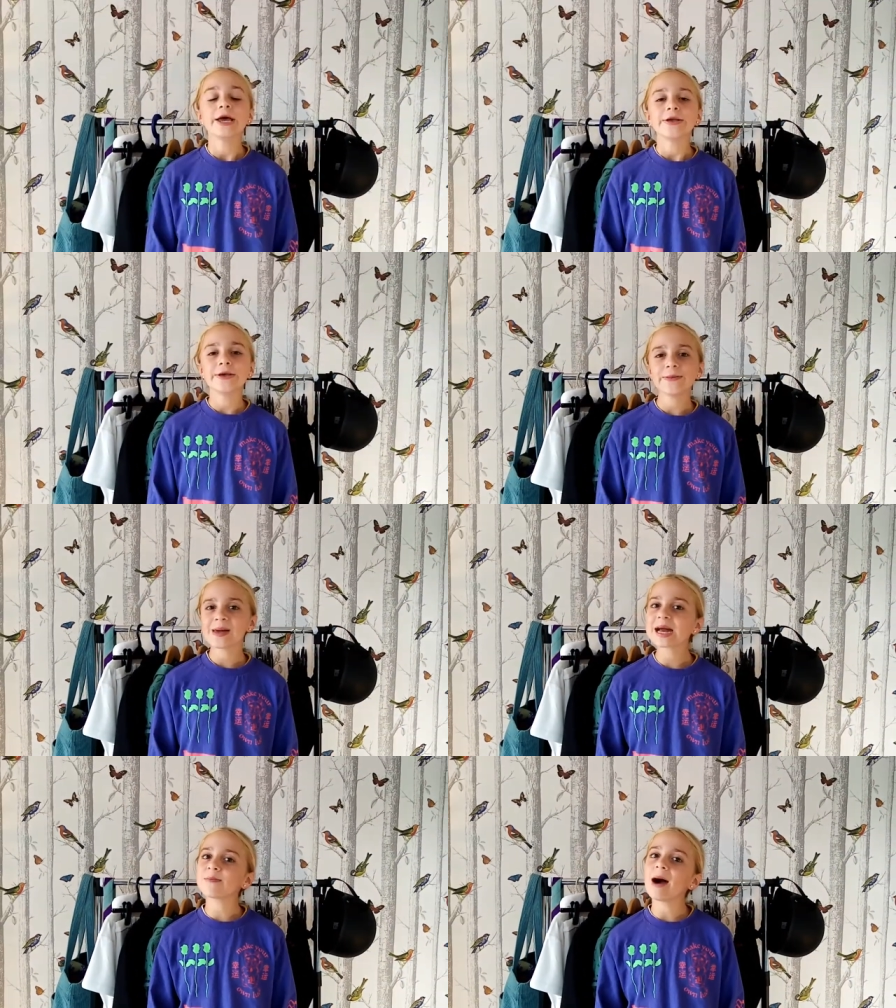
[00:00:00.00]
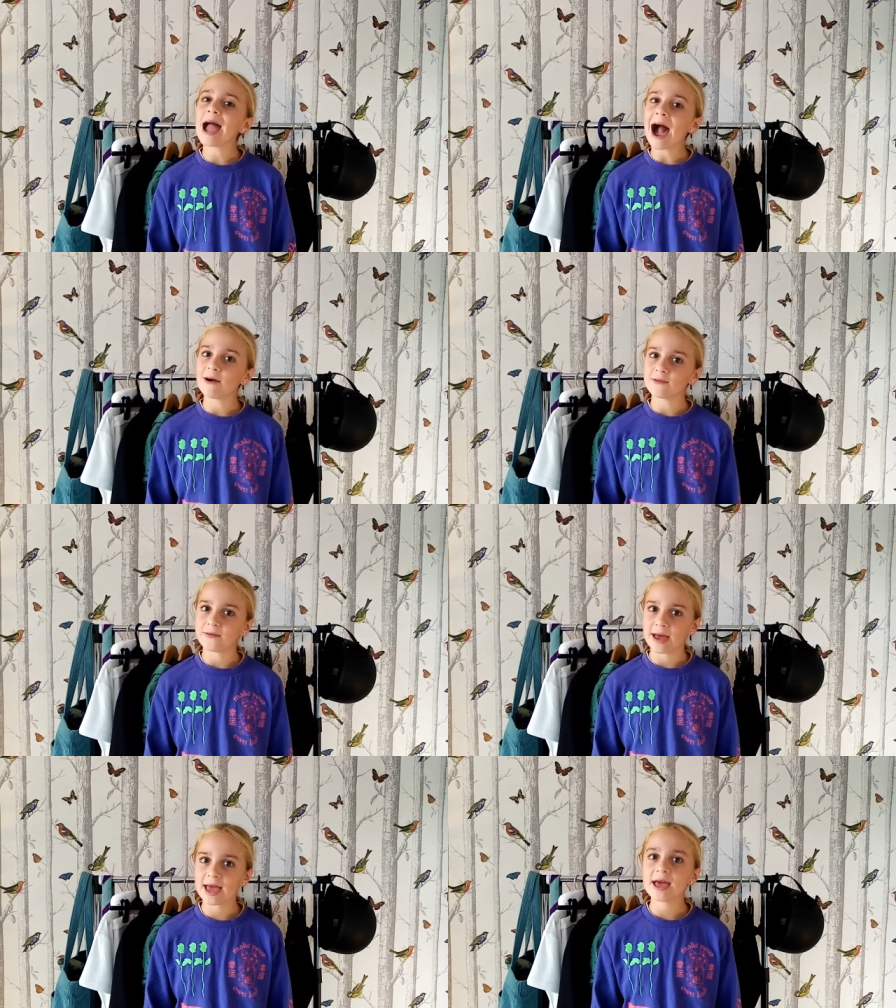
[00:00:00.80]
You pick my
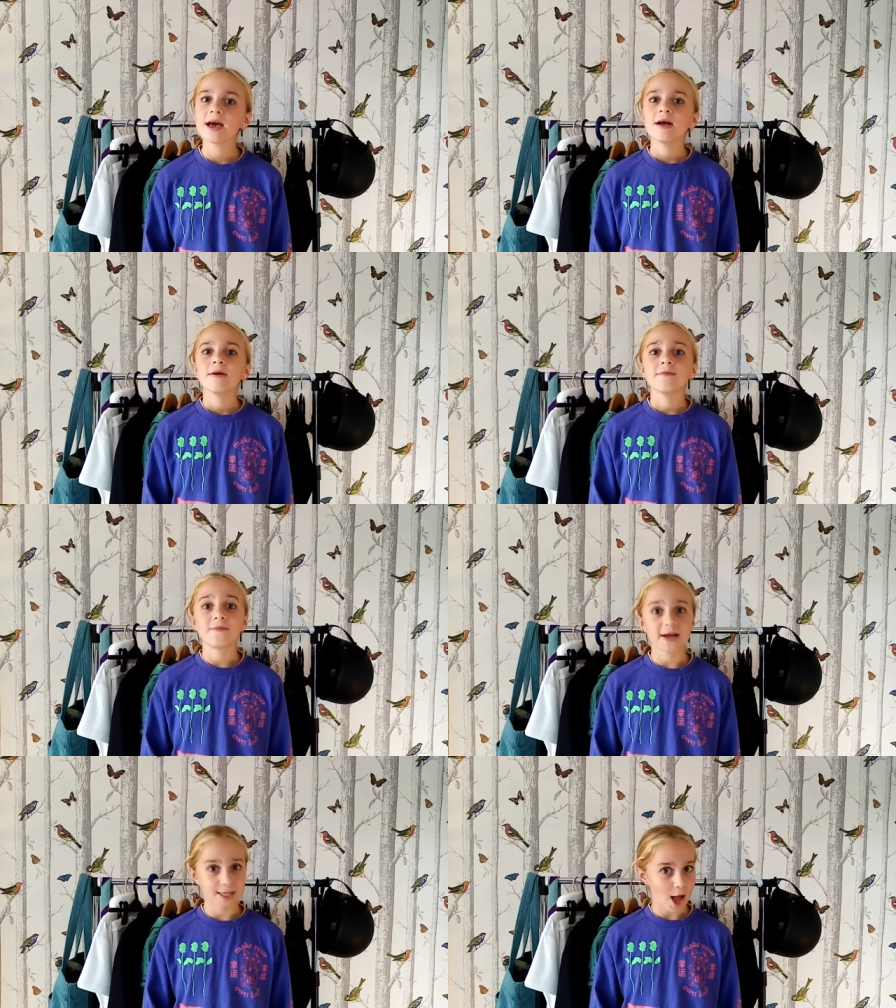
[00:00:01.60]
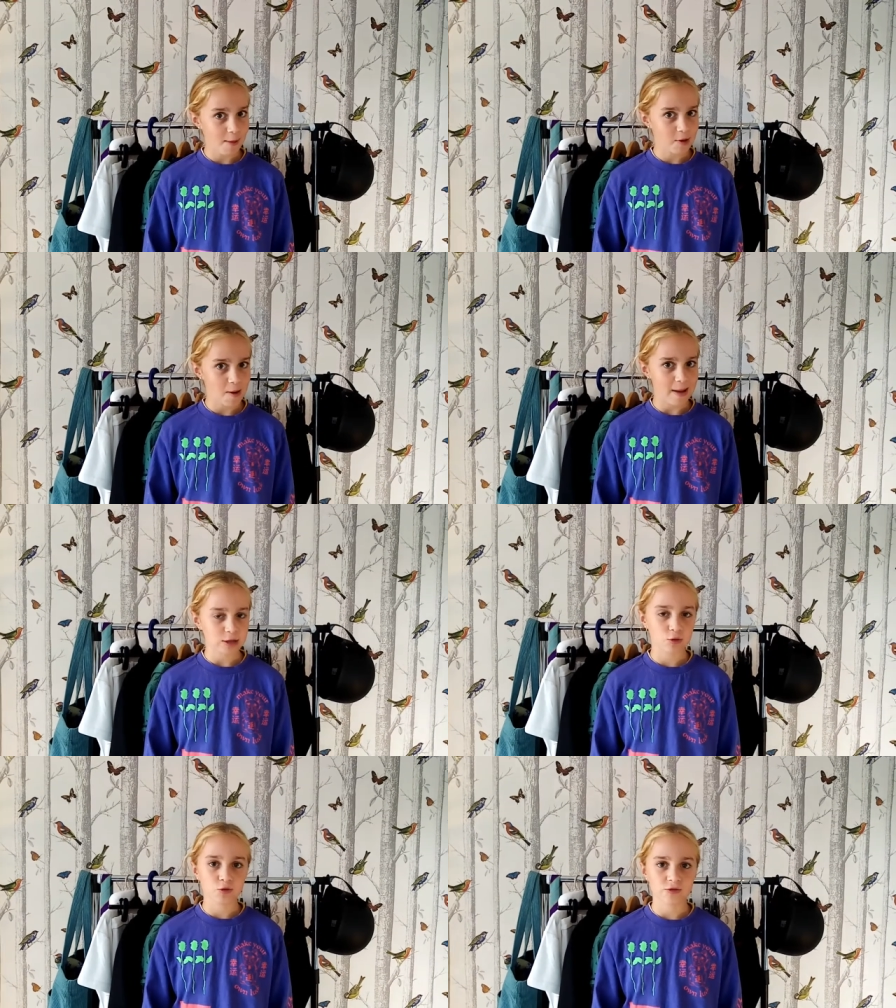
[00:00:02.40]
outfit. First time going back to
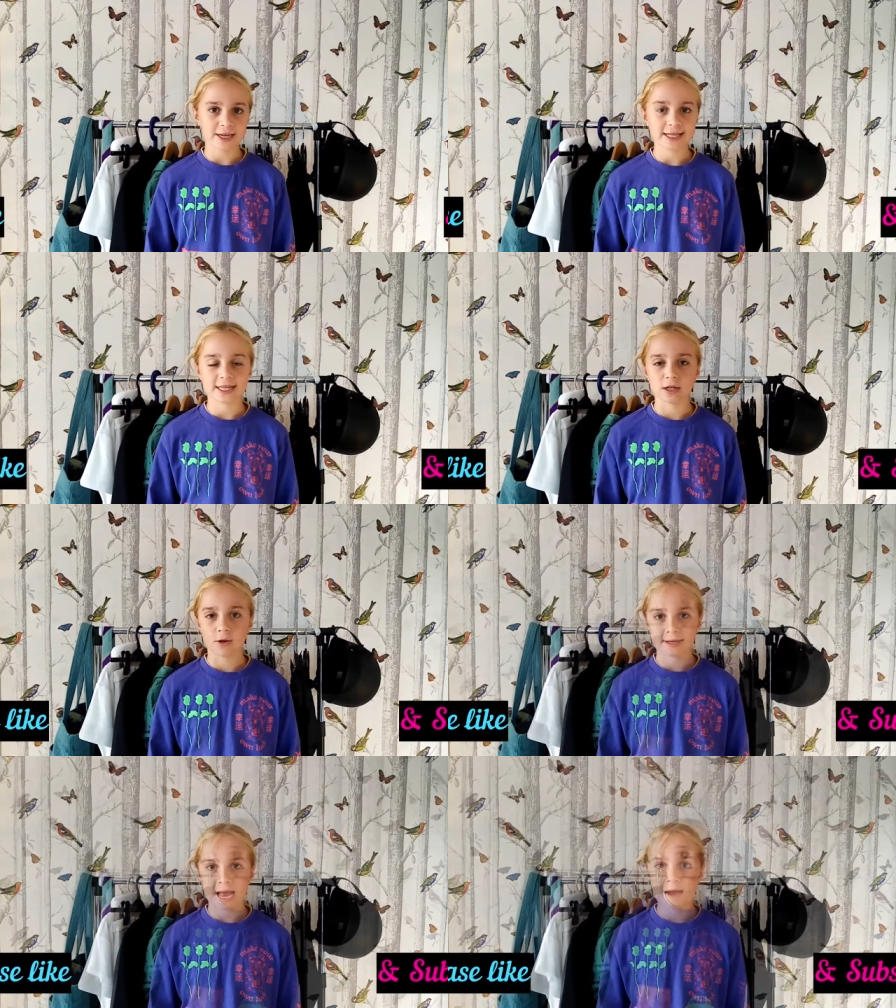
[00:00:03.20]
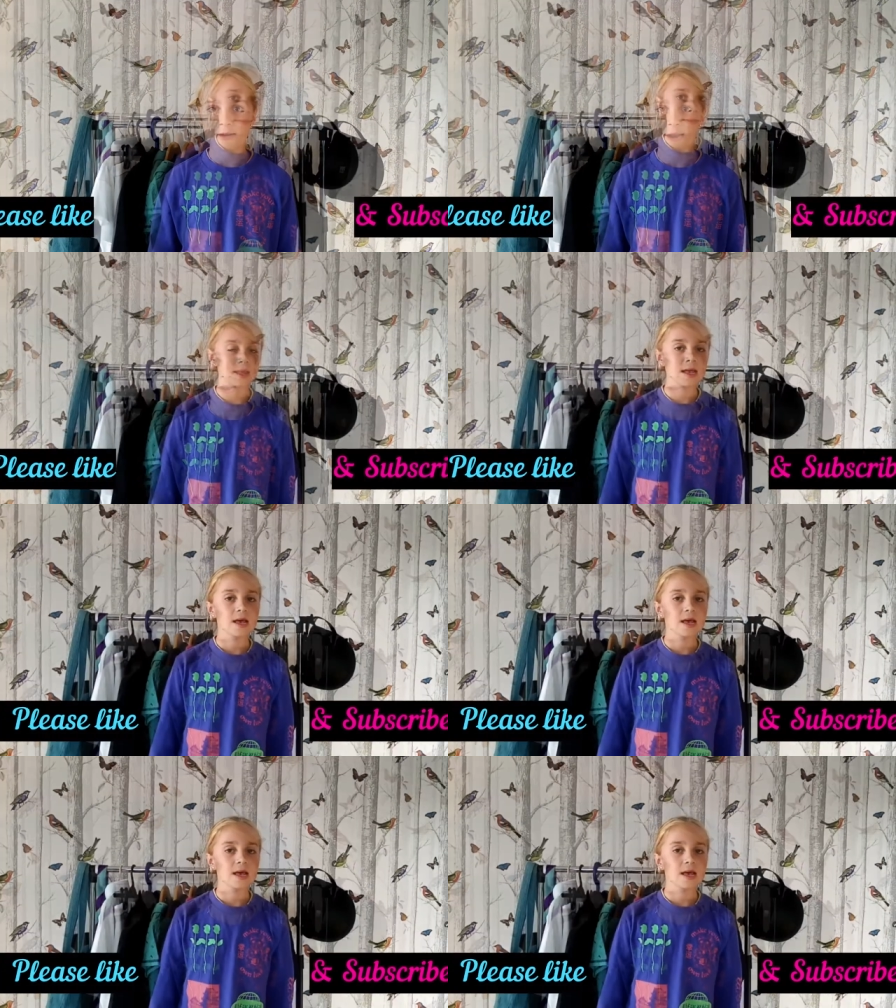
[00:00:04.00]
horse riding since lockdown